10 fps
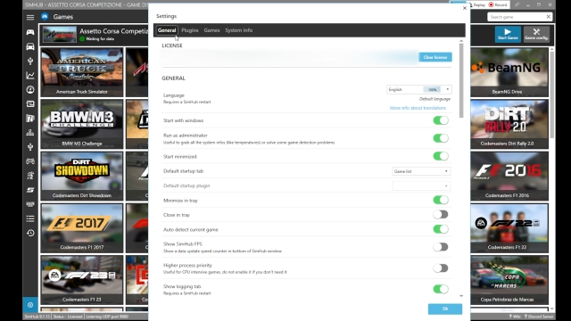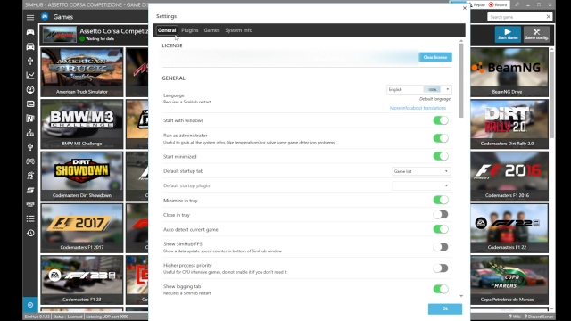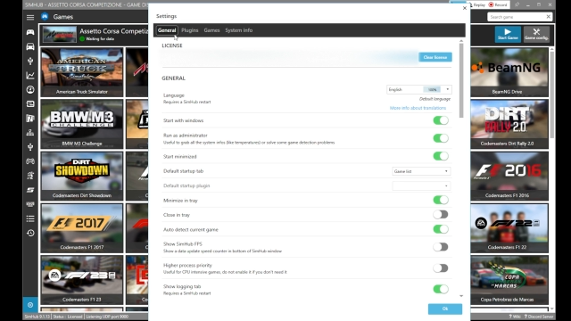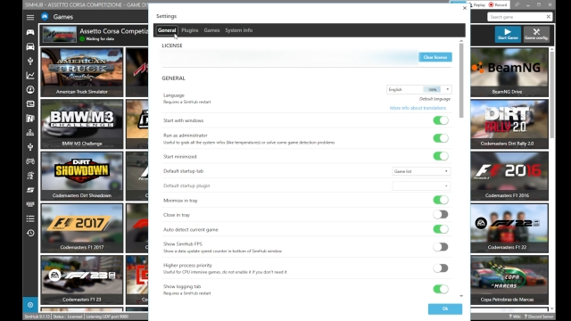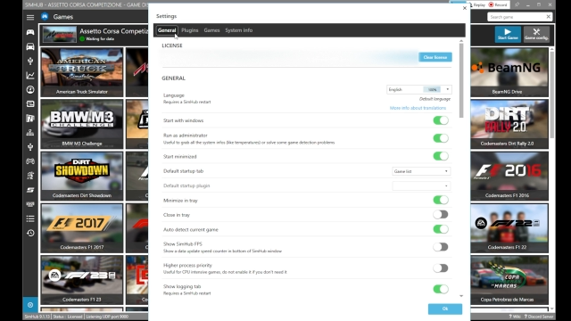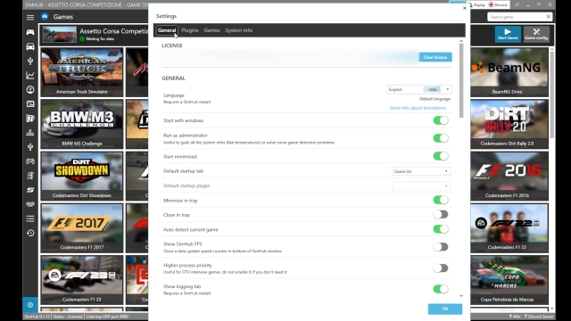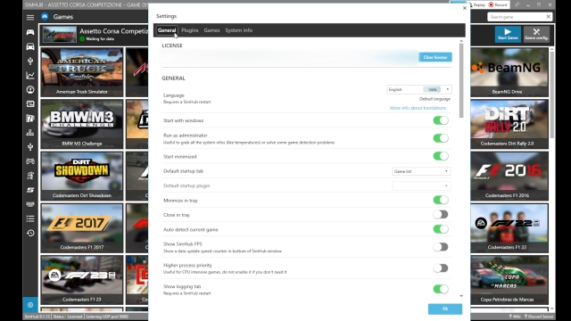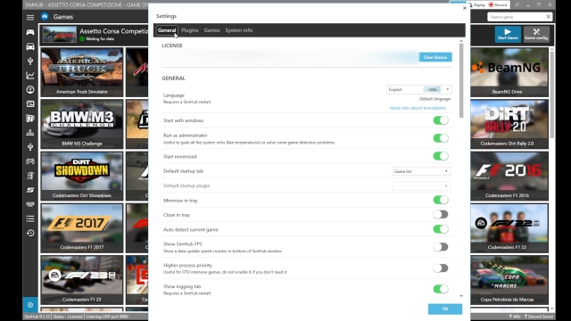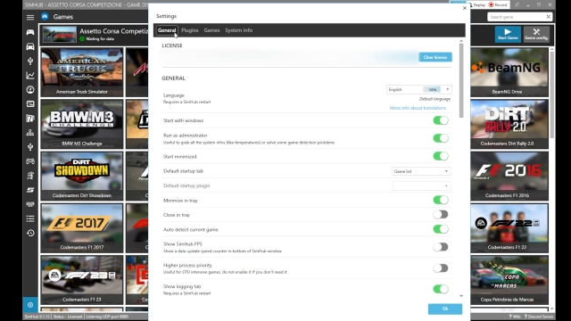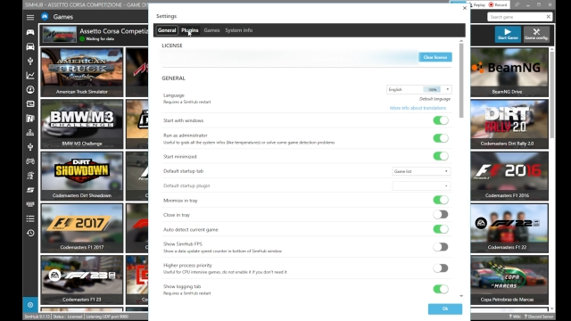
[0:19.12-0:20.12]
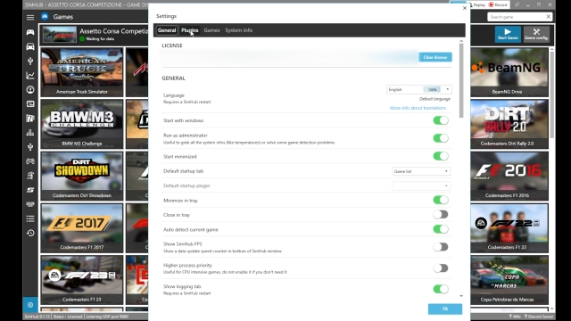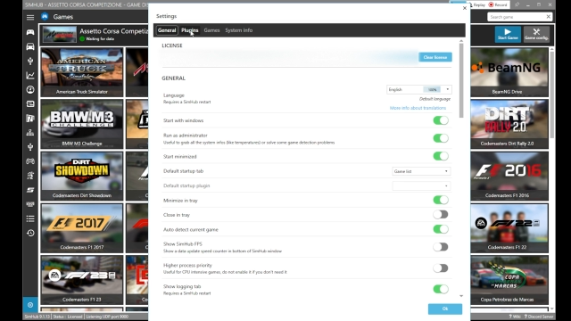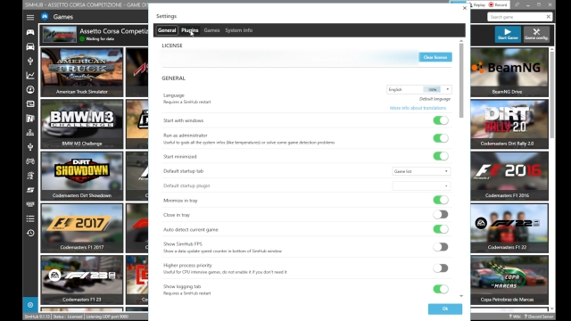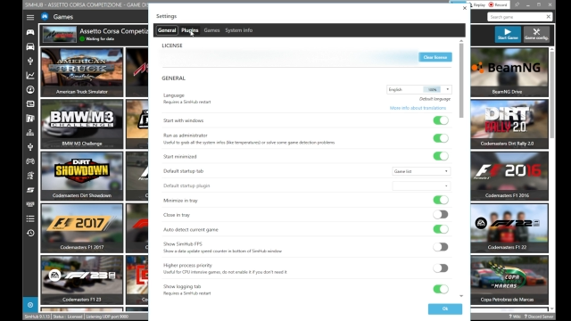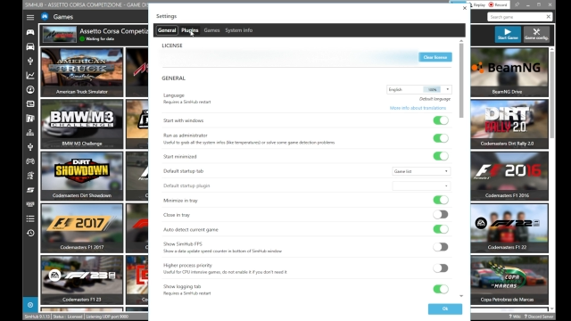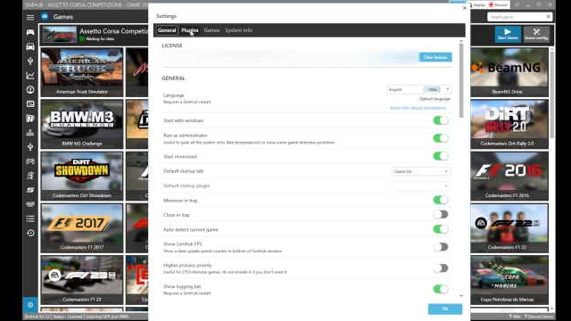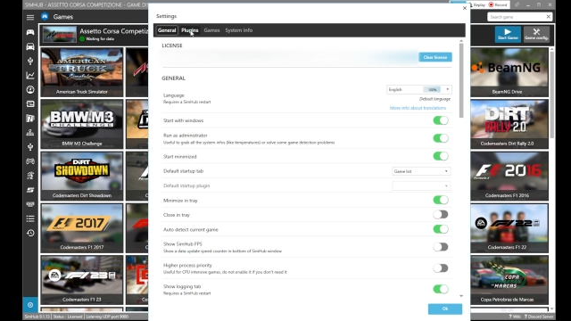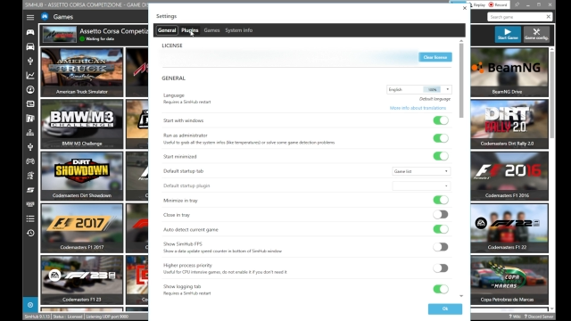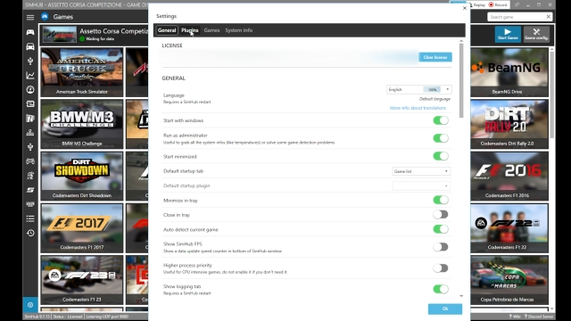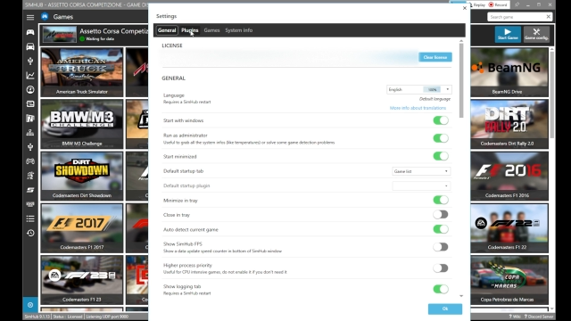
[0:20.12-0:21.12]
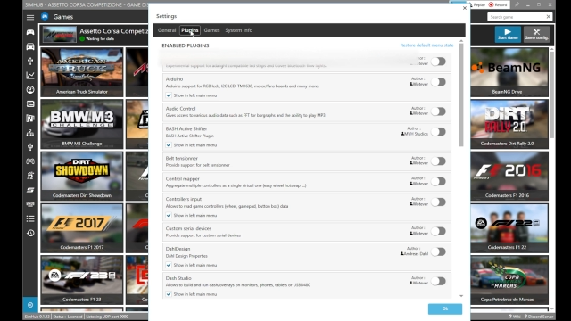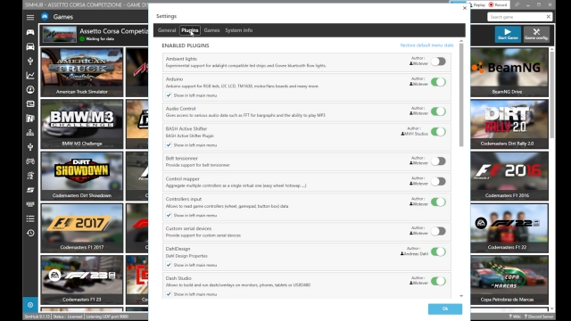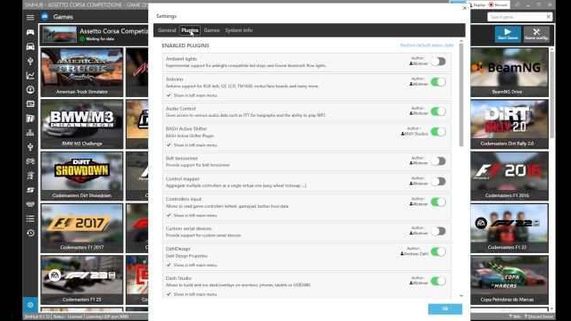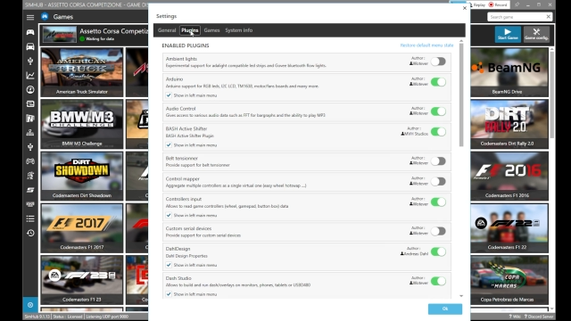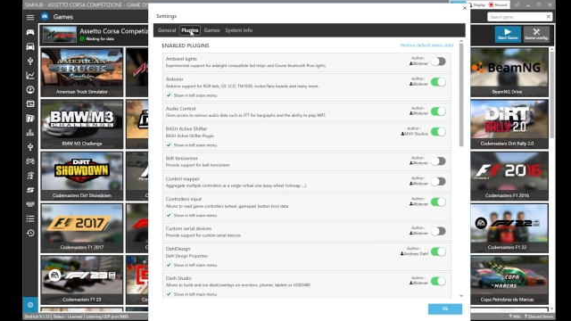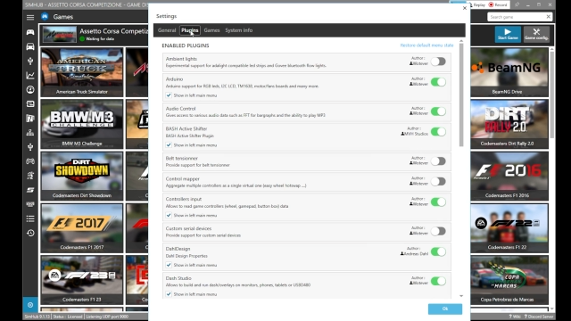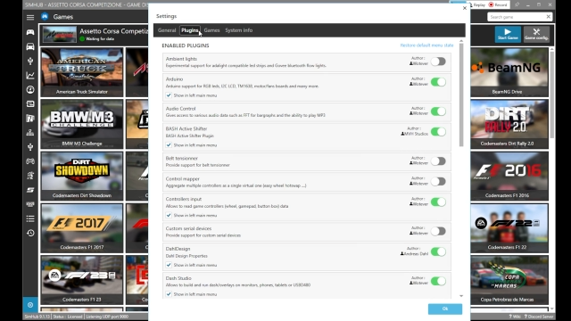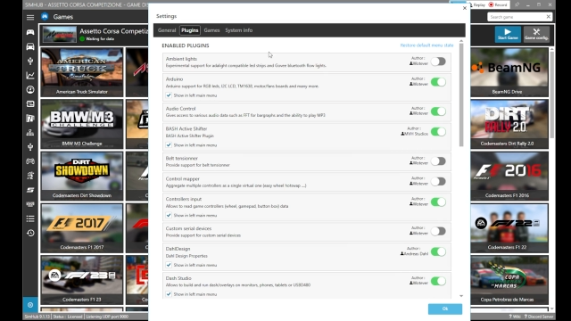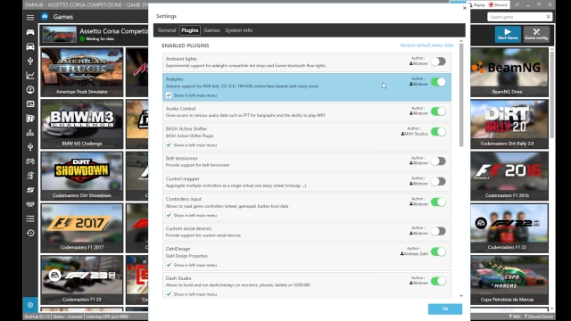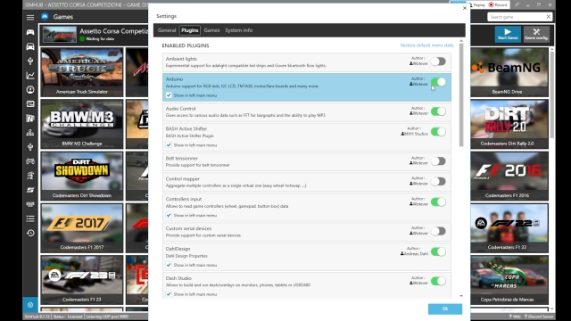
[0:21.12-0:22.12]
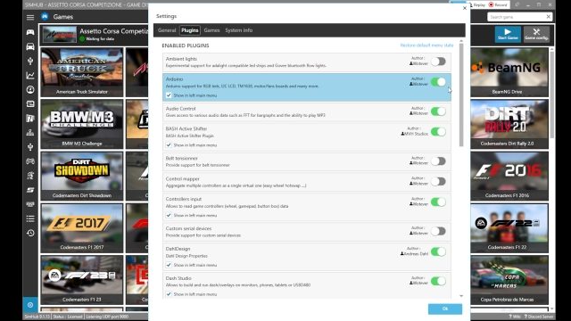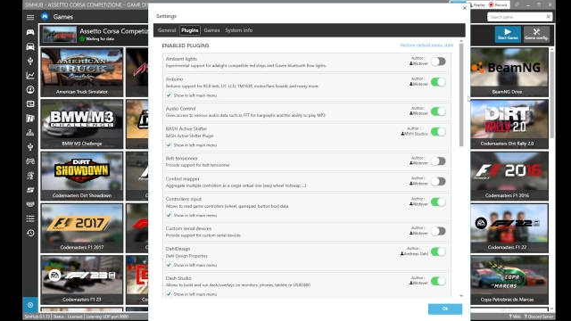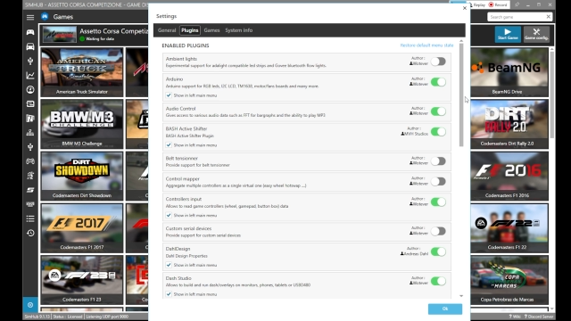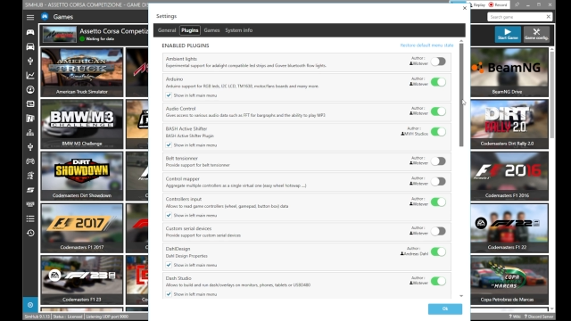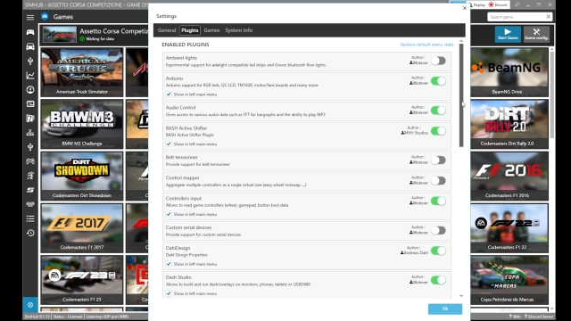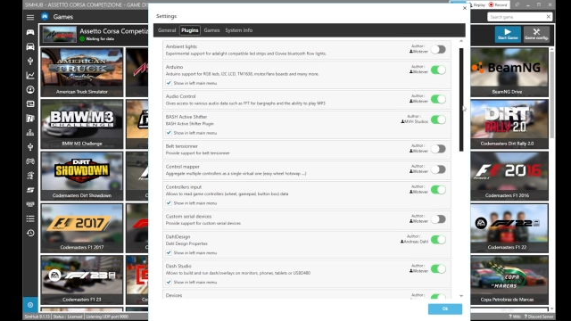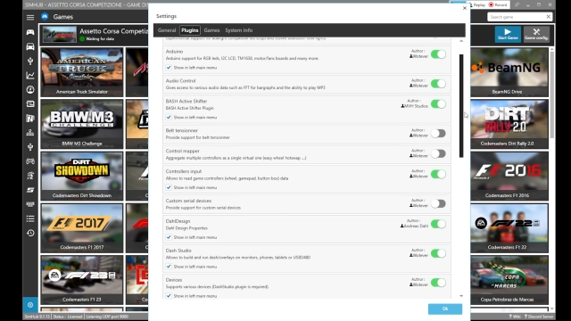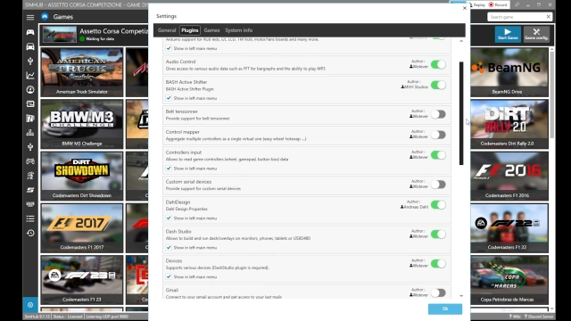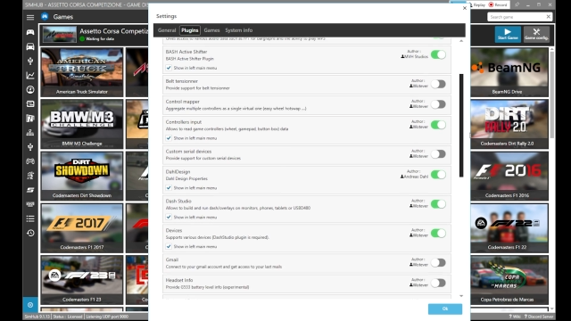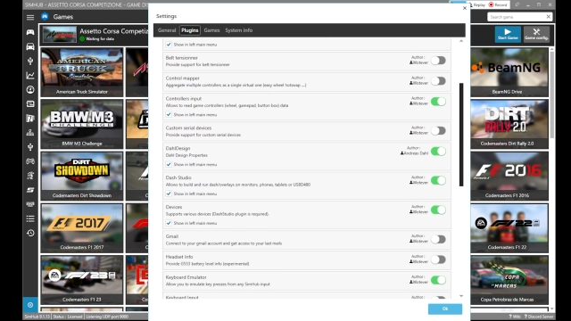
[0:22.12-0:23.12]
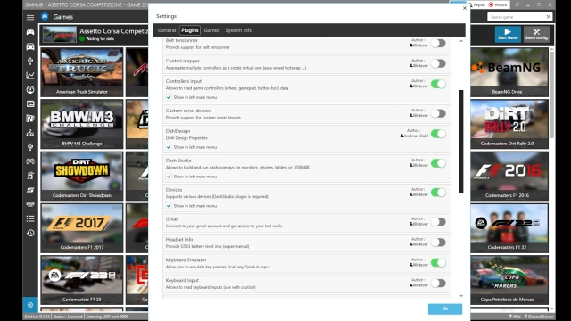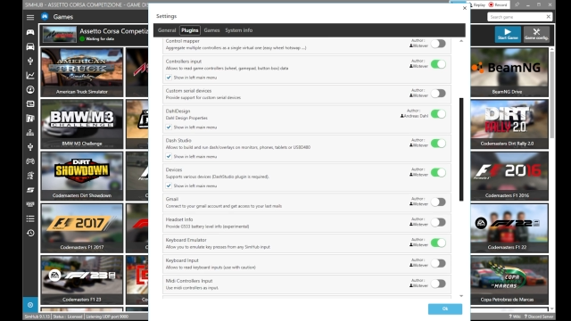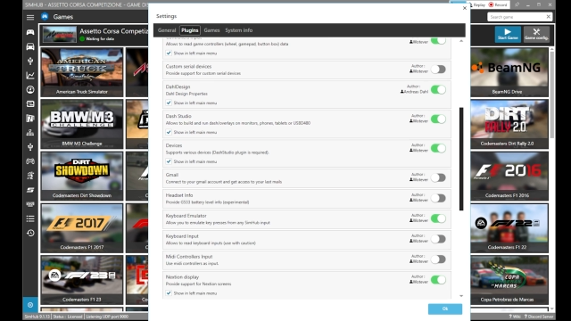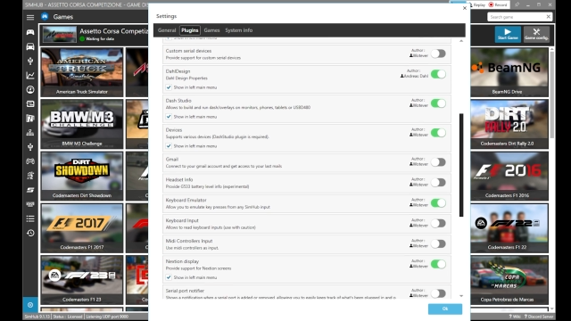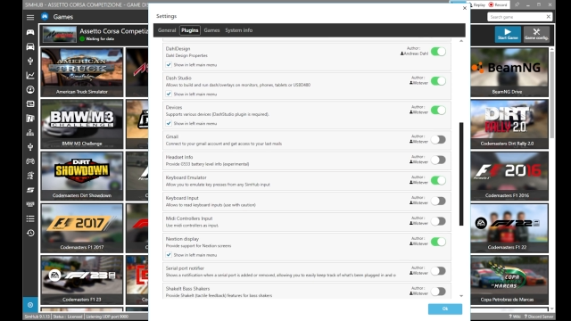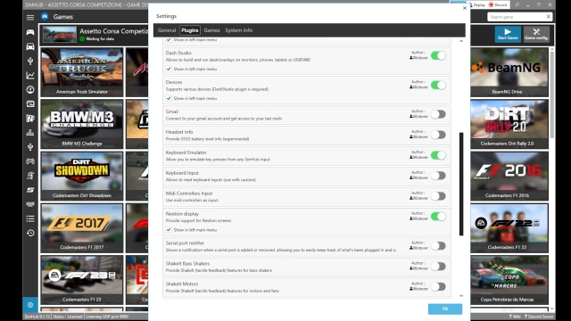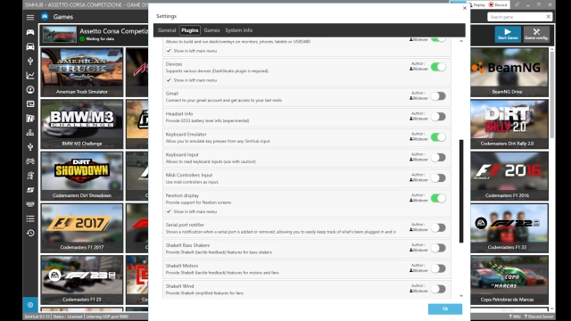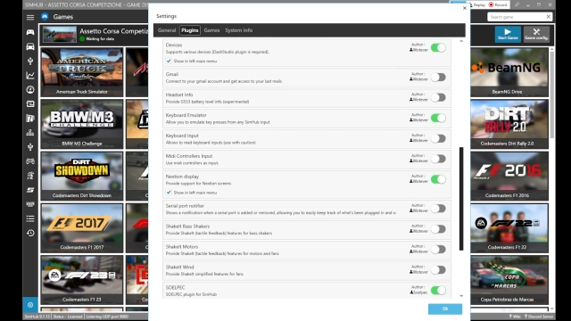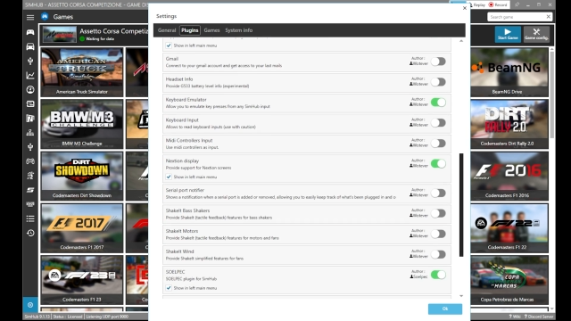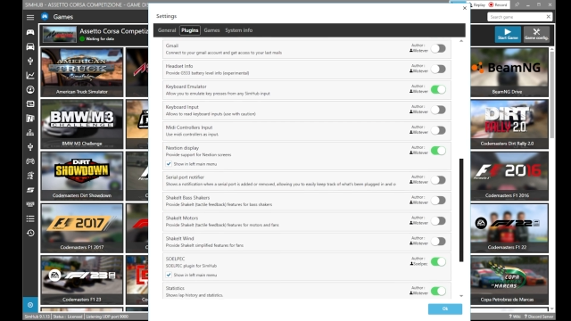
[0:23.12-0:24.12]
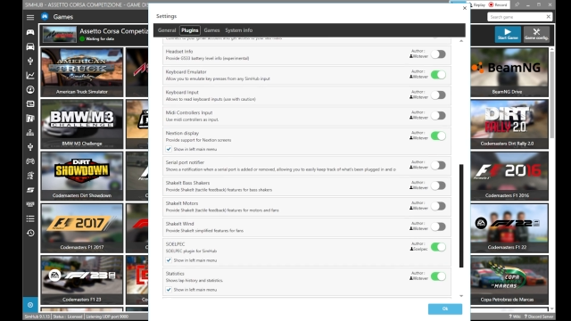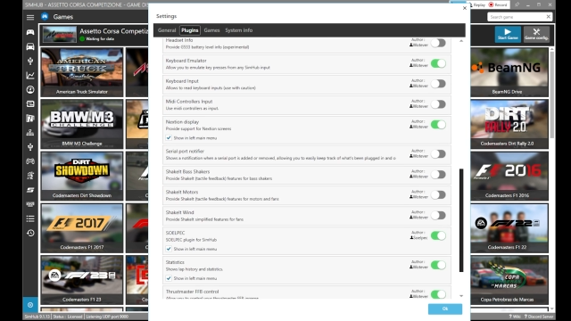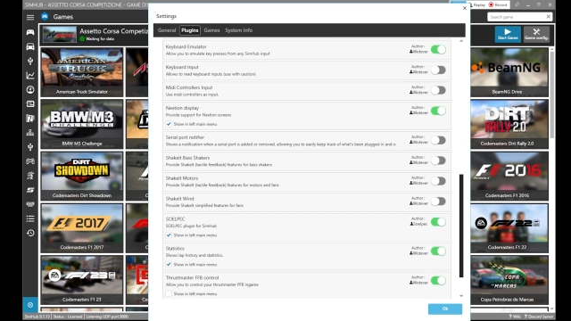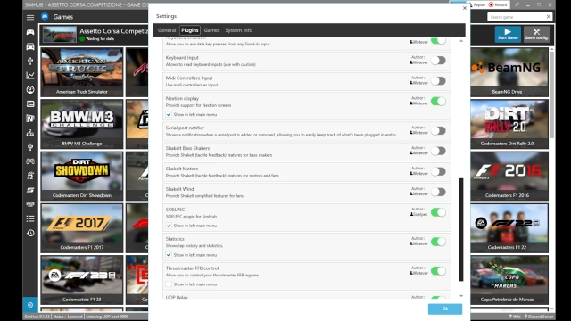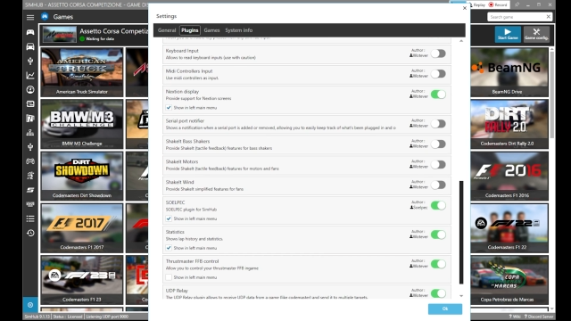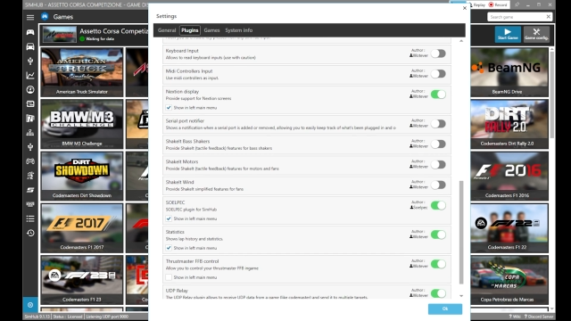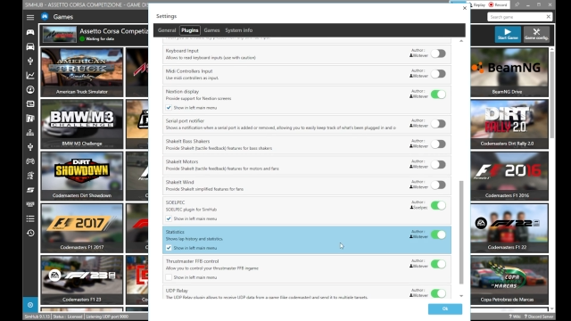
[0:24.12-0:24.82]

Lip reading: No face is visible, so there are no lips to read.